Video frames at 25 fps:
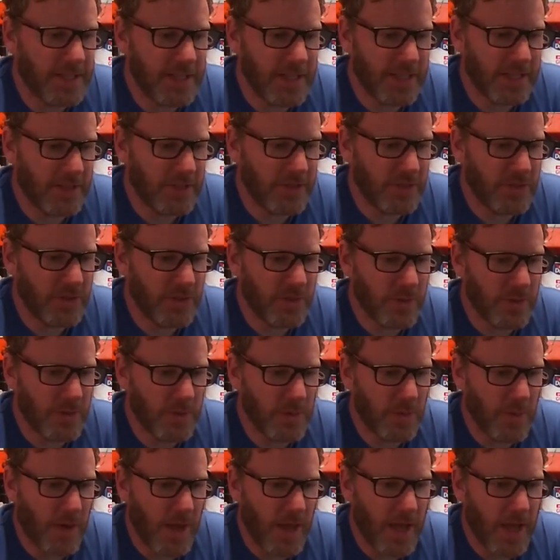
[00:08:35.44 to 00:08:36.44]

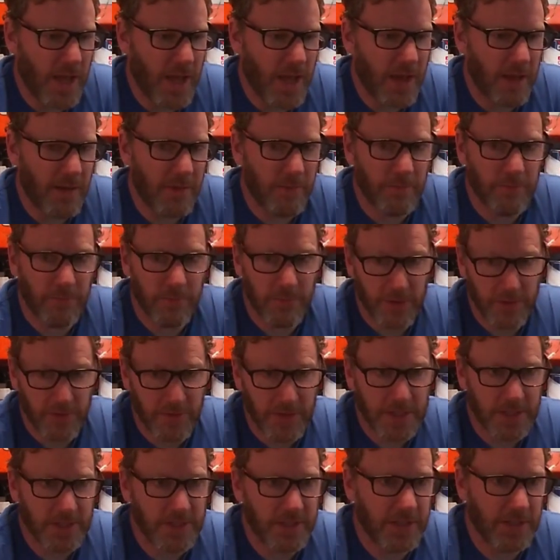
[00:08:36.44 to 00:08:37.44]
into the
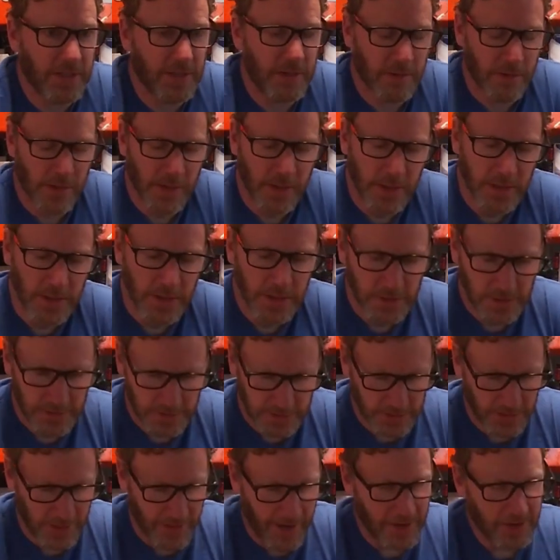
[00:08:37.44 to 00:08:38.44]
VCU.
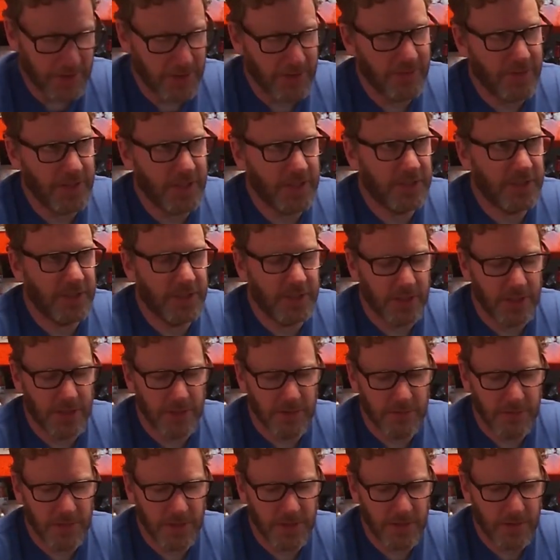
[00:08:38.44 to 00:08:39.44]
So out of the
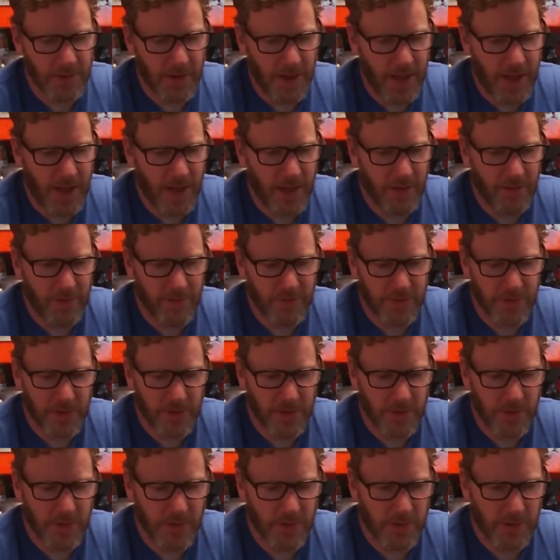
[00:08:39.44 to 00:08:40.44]
VCU, you have
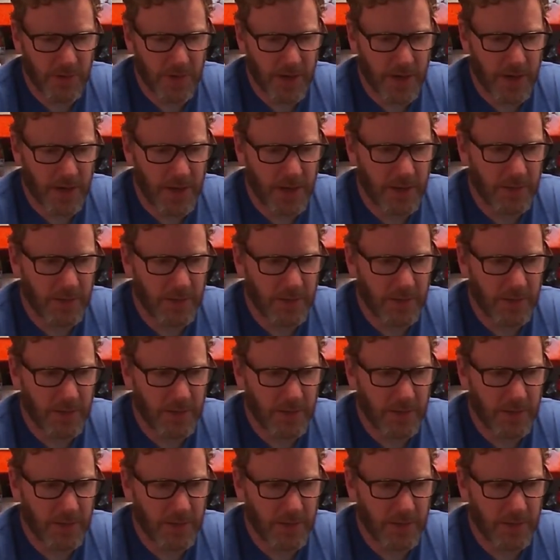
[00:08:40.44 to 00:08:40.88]
your